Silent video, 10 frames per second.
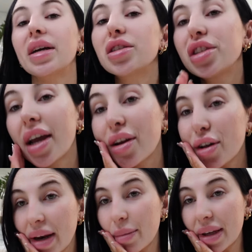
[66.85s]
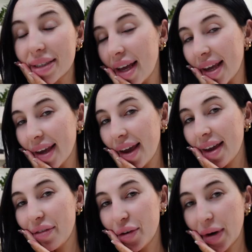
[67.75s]
Channel. My name is AK.
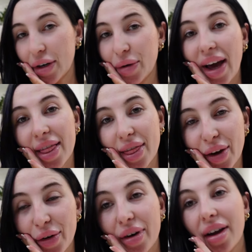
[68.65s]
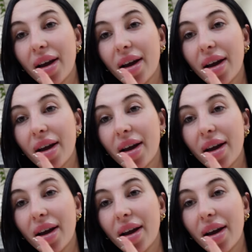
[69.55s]
If you are new, hello.